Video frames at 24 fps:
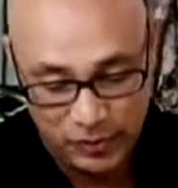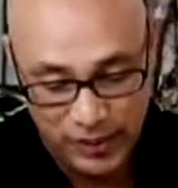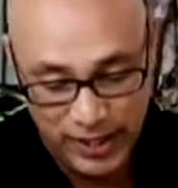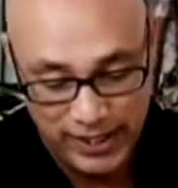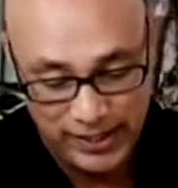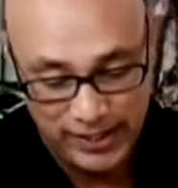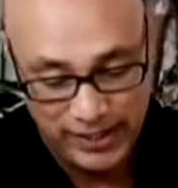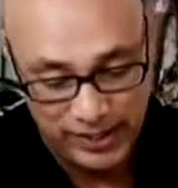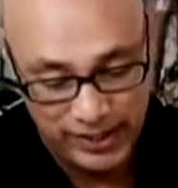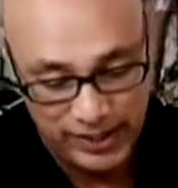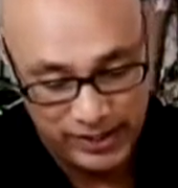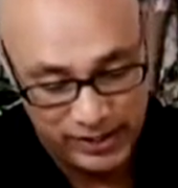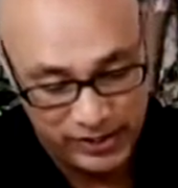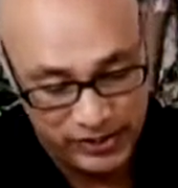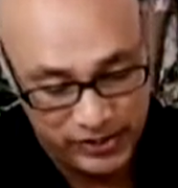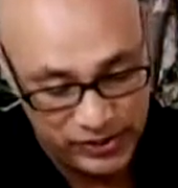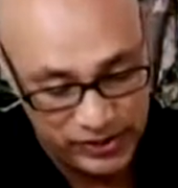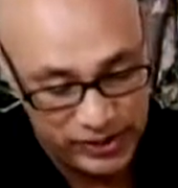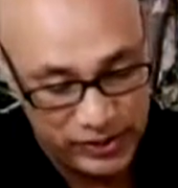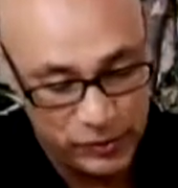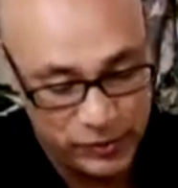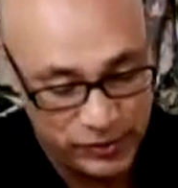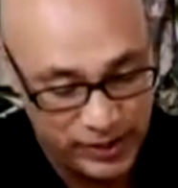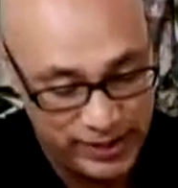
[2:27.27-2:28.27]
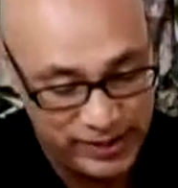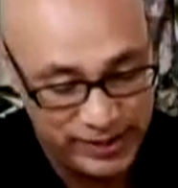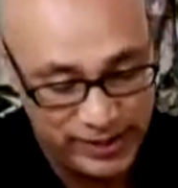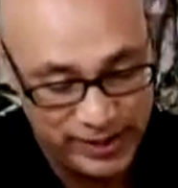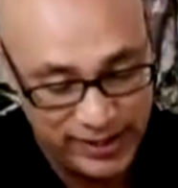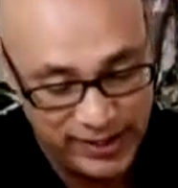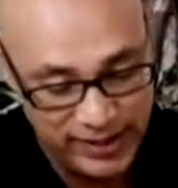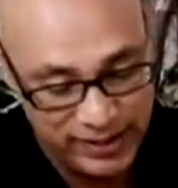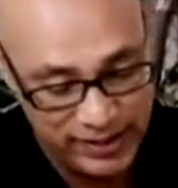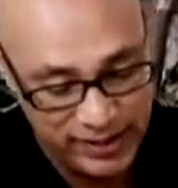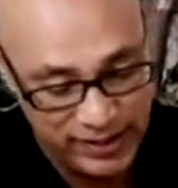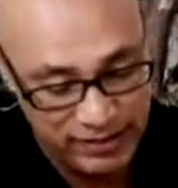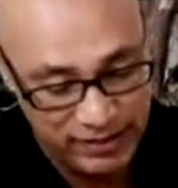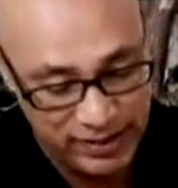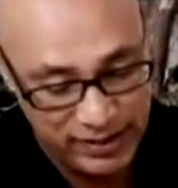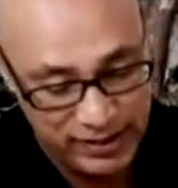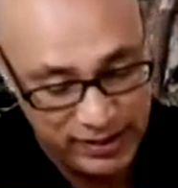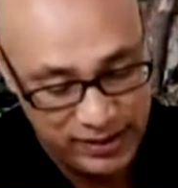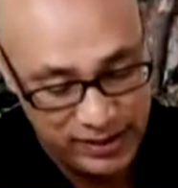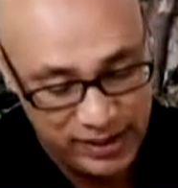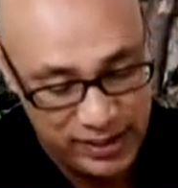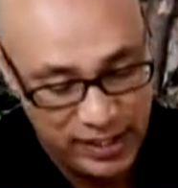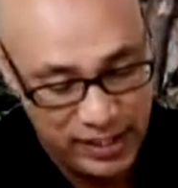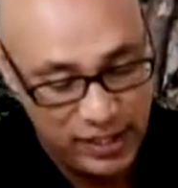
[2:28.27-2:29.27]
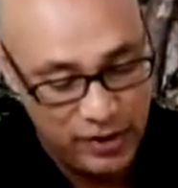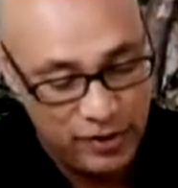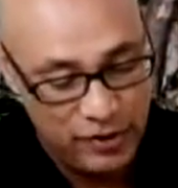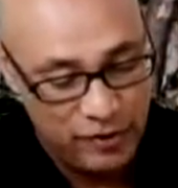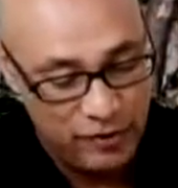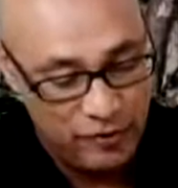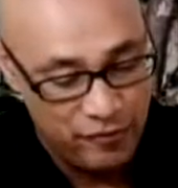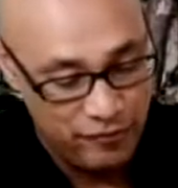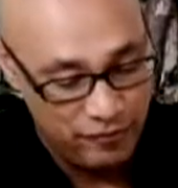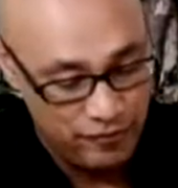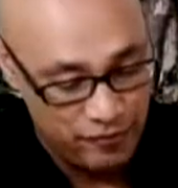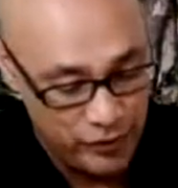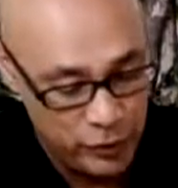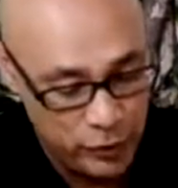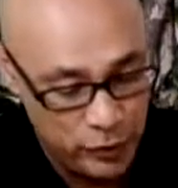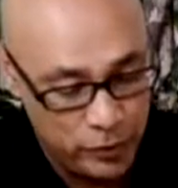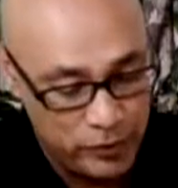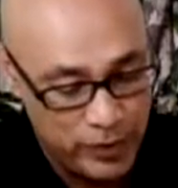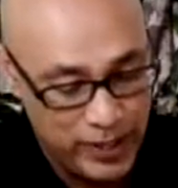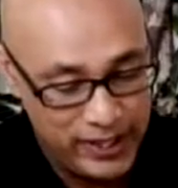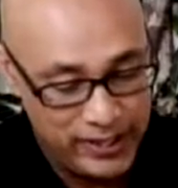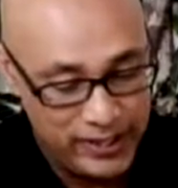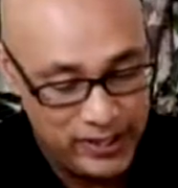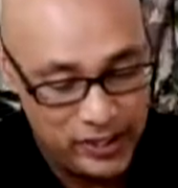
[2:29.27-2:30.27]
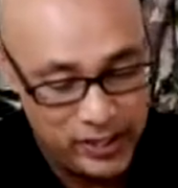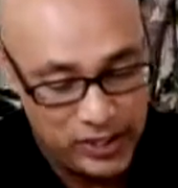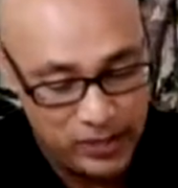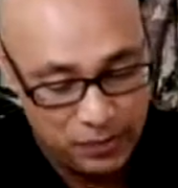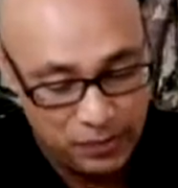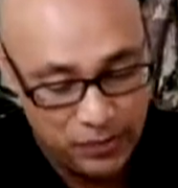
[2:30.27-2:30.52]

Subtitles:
1983 to 1987. Viewed by his